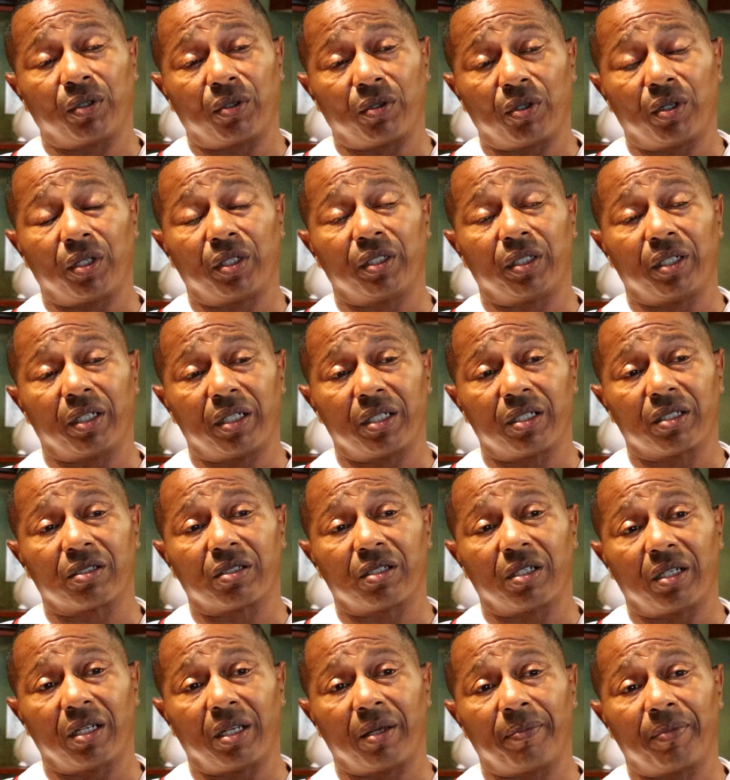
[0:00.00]
earlier
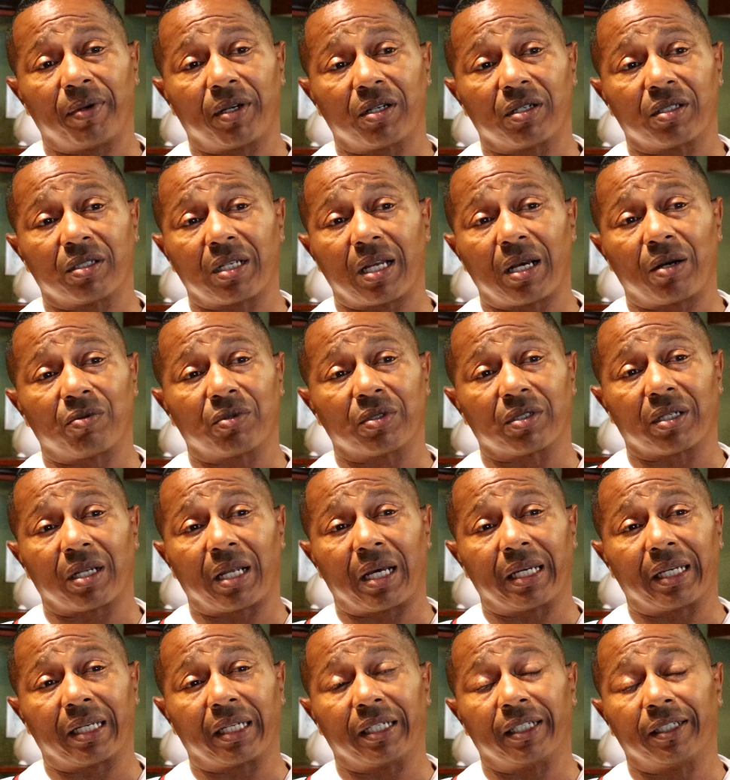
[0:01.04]
incident because that was
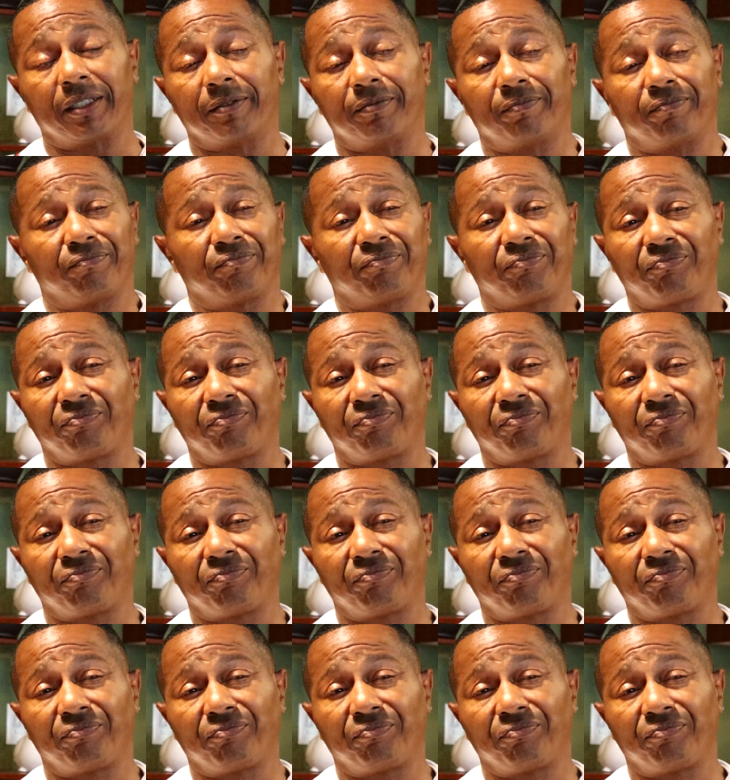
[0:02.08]
like in